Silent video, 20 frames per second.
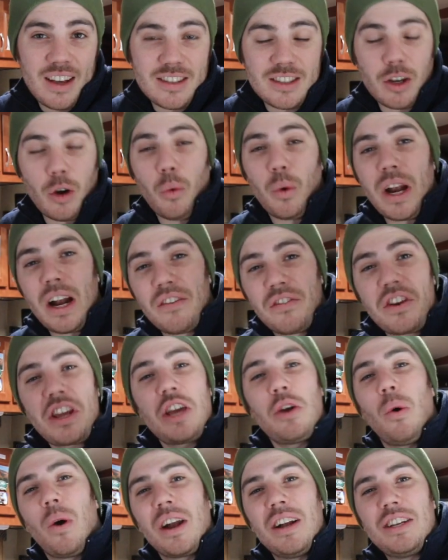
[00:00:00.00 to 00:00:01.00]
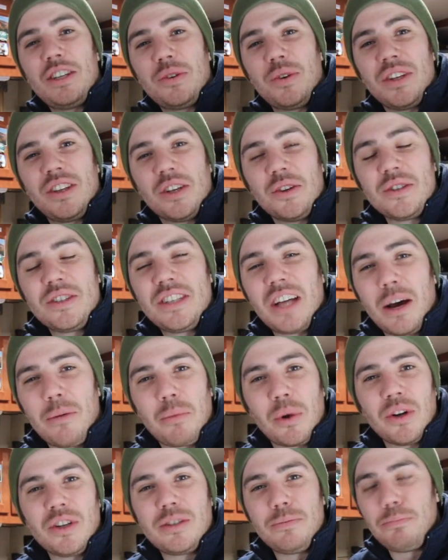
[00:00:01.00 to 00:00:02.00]
So whatever you want to do with those
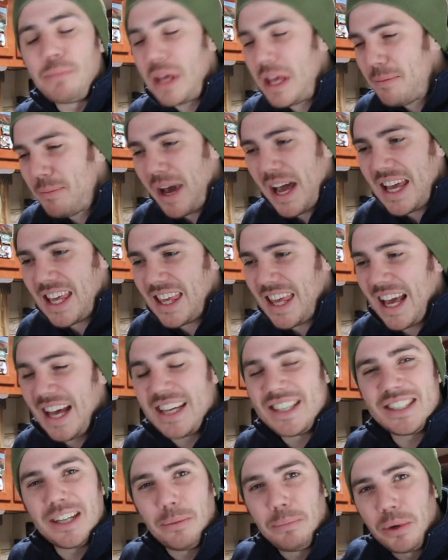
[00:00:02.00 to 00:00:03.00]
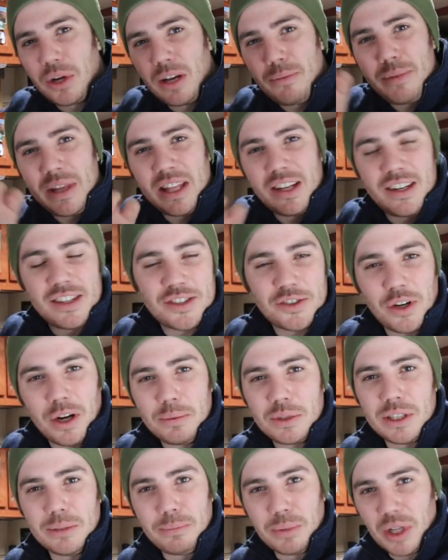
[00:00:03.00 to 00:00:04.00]
numbers, be my guest. I'll put them in the
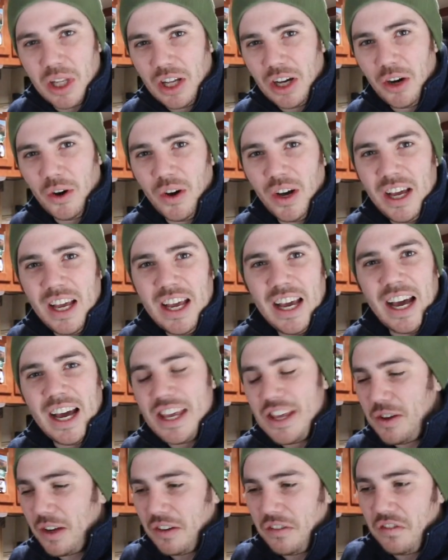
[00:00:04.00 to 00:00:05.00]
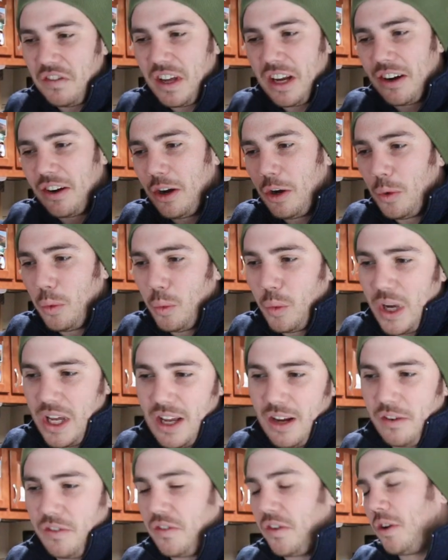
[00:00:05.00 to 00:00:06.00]
description below. You can figure out what
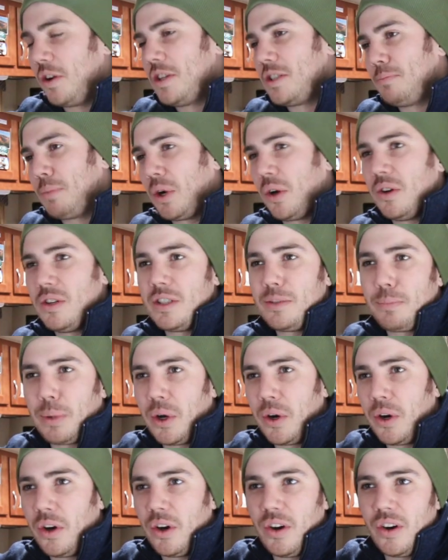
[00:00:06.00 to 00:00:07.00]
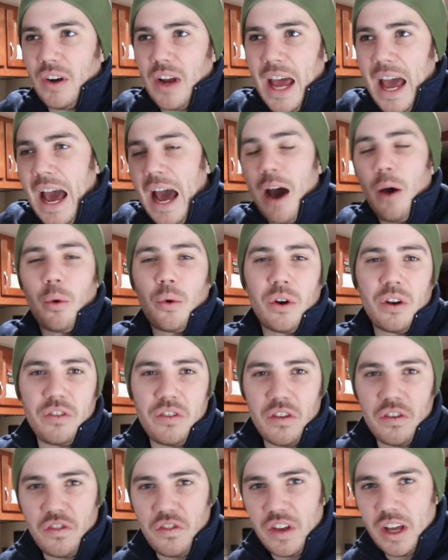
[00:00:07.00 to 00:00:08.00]
your furnace burns per hour
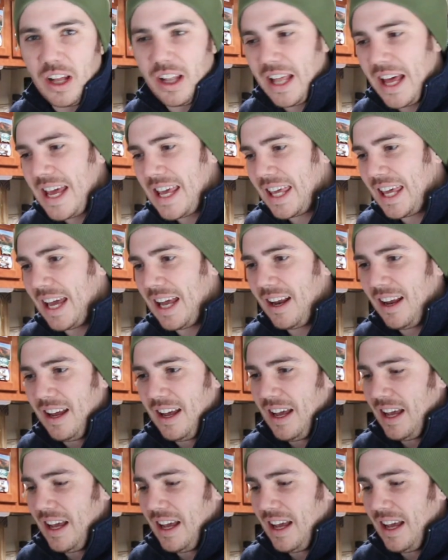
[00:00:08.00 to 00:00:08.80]
if you feel like it.